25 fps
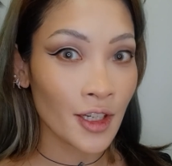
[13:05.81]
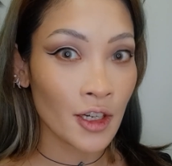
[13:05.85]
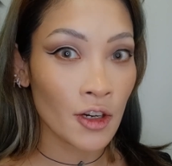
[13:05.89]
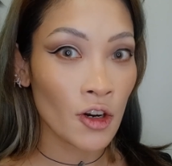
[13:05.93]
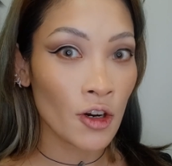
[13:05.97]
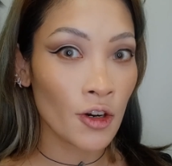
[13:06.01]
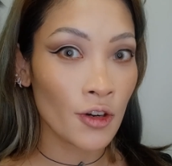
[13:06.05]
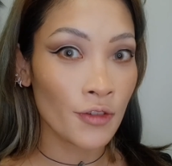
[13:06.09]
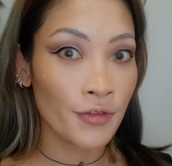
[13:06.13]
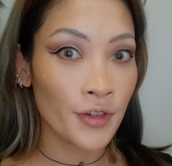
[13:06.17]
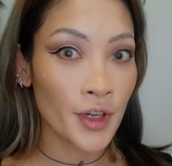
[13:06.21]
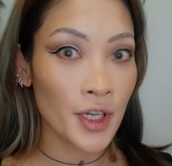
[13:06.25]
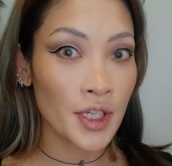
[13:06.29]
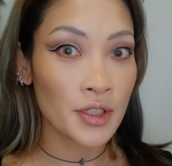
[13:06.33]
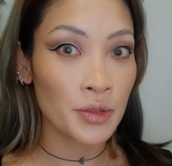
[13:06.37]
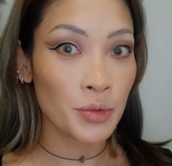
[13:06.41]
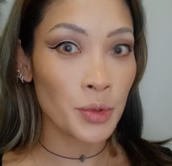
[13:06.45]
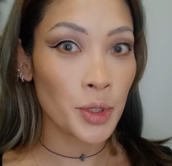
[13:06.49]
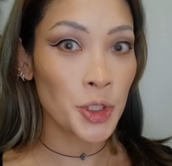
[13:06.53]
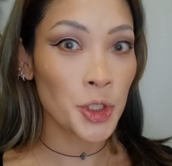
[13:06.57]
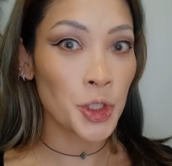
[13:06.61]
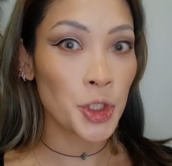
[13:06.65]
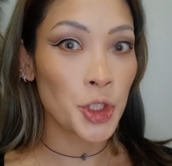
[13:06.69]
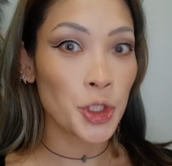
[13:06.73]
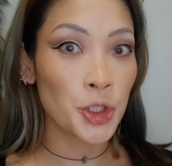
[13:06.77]
her face
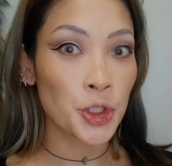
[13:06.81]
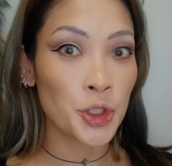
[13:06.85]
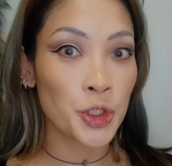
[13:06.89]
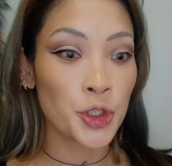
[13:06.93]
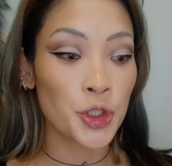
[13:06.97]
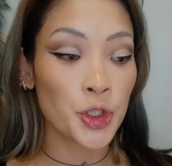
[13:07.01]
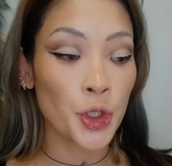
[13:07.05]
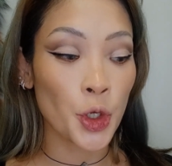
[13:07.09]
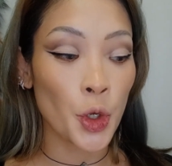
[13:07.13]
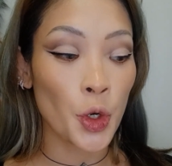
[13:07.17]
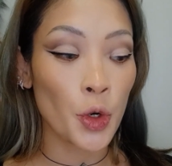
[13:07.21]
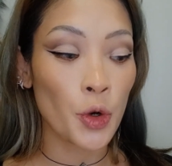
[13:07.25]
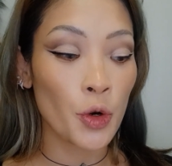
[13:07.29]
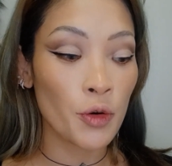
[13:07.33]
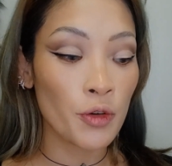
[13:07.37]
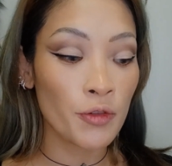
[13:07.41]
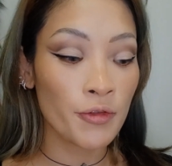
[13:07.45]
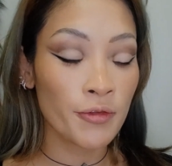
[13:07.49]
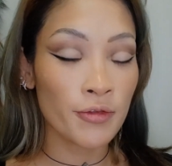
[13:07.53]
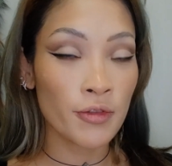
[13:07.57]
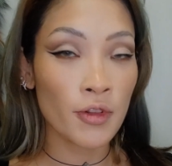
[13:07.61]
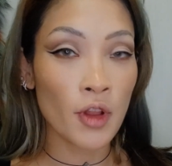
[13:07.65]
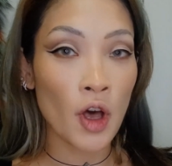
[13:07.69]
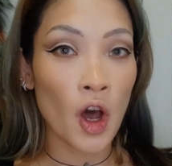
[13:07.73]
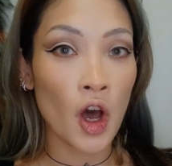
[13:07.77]
was just so
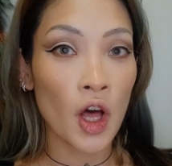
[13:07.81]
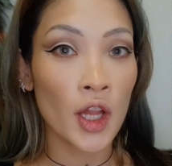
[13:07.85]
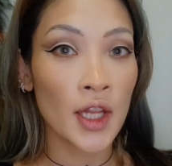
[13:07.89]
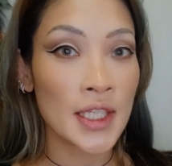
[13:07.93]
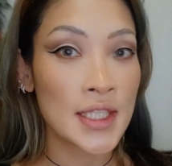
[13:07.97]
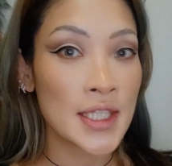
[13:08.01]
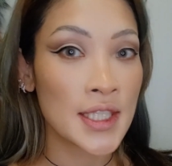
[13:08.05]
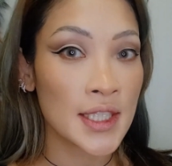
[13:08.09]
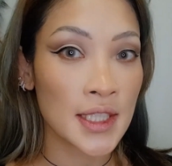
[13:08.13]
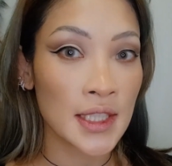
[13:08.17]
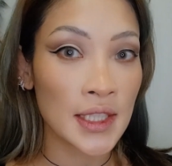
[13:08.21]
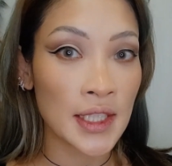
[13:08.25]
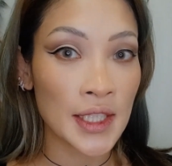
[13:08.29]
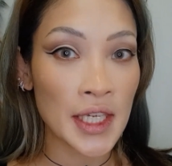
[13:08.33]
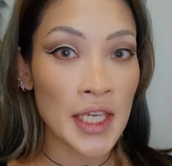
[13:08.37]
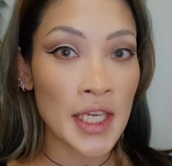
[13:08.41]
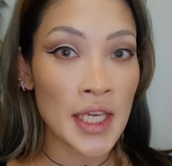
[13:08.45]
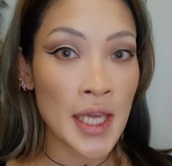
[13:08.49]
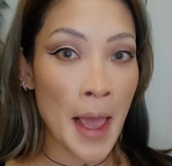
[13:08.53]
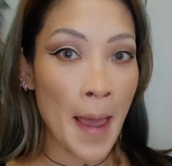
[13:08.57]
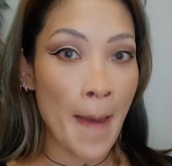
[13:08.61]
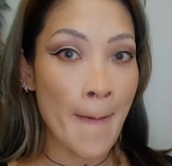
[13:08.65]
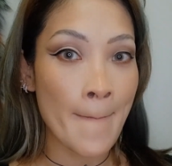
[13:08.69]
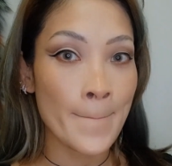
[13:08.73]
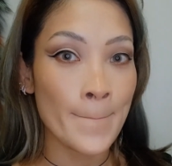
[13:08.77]
flawlessly
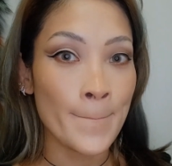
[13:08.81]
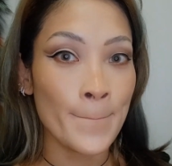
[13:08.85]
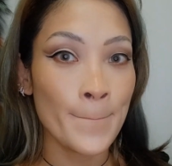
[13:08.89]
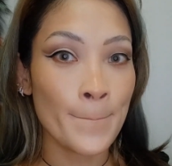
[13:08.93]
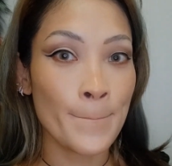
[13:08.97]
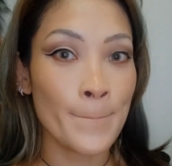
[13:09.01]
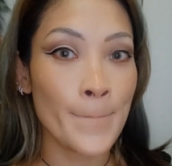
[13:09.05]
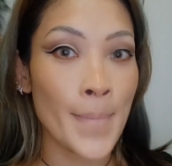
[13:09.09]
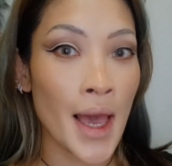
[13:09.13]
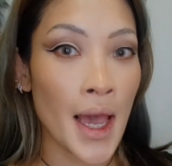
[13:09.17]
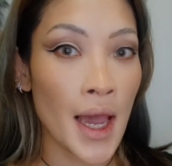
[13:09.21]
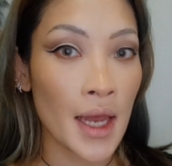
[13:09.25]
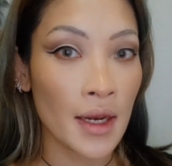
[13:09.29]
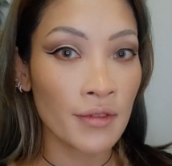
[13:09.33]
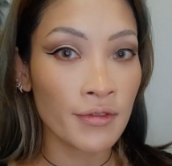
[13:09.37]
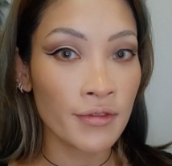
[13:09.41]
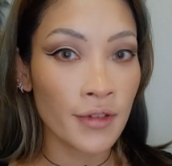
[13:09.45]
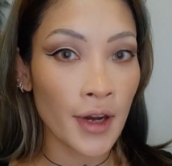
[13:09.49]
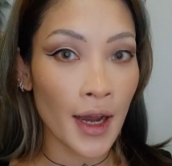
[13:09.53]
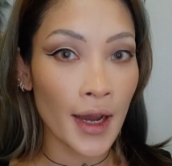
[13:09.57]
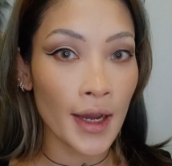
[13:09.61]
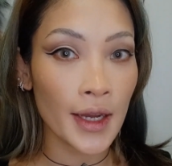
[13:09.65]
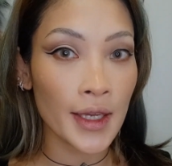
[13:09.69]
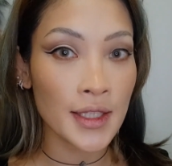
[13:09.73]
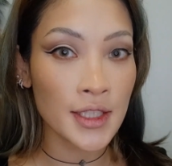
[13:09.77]

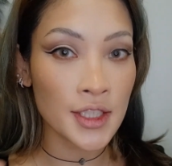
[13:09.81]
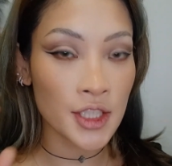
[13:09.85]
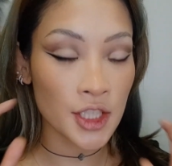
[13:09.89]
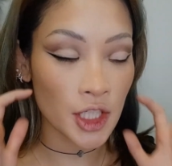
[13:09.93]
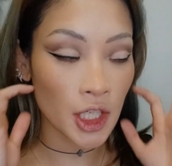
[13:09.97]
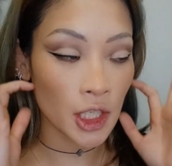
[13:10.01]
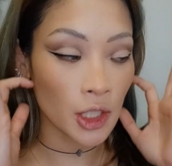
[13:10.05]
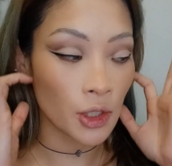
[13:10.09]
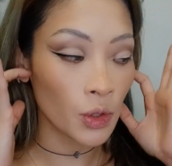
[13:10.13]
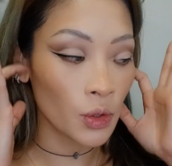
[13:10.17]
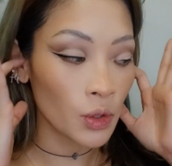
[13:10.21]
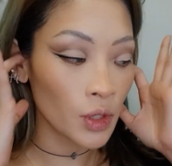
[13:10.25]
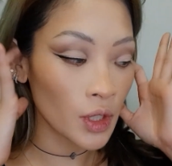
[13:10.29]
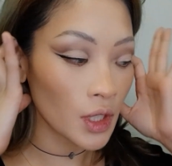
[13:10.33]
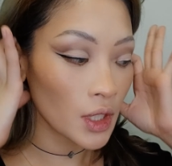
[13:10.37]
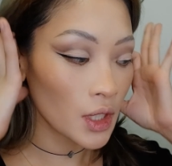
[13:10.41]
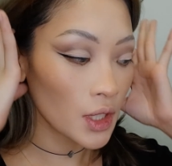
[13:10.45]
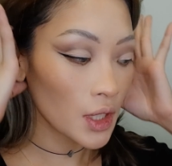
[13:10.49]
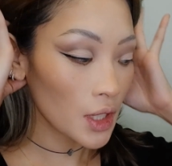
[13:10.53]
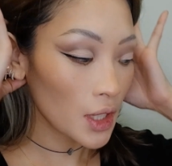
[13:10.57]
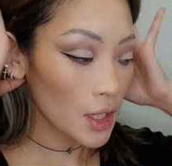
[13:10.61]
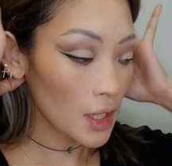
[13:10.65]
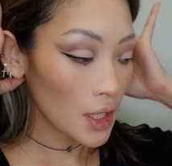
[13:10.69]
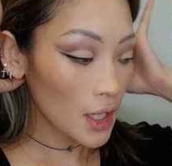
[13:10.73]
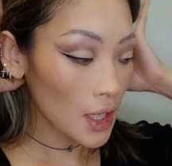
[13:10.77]
mattified, so
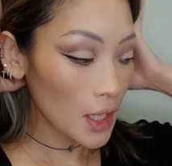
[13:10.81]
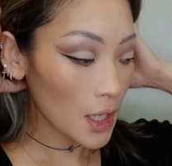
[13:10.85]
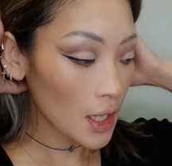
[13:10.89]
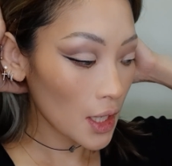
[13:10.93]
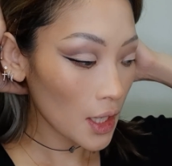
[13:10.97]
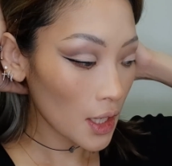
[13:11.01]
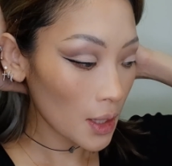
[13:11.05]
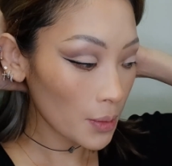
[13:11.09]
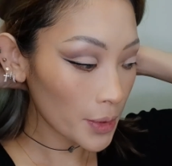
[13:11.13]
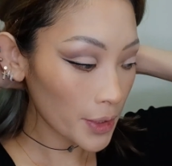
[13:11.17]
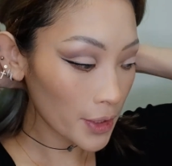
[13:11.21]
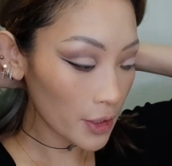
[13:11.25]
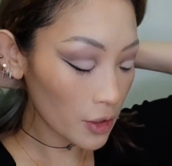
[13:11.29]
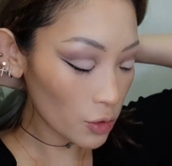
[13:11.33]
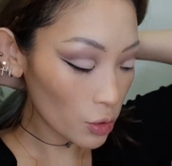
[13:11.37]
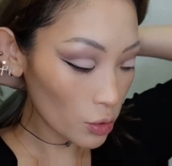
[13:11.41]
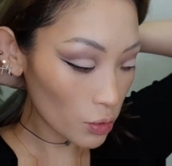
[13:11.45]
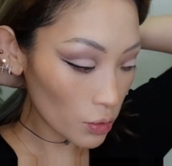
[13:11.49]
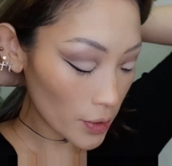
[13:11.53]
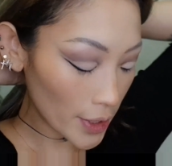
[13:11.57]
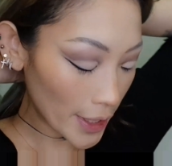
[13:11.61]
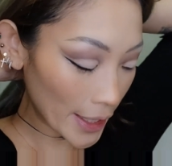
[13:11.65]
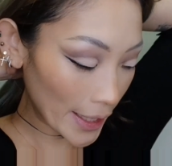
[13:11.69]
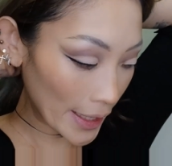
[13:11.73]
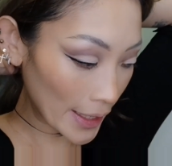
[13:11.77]
I'm gonna do
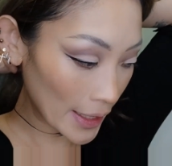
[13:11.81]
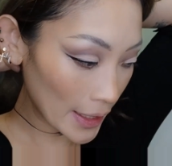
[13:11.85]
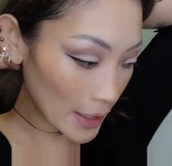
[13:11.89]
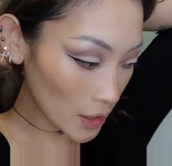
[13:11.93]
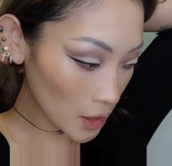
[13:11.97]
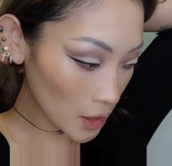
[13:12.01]
that.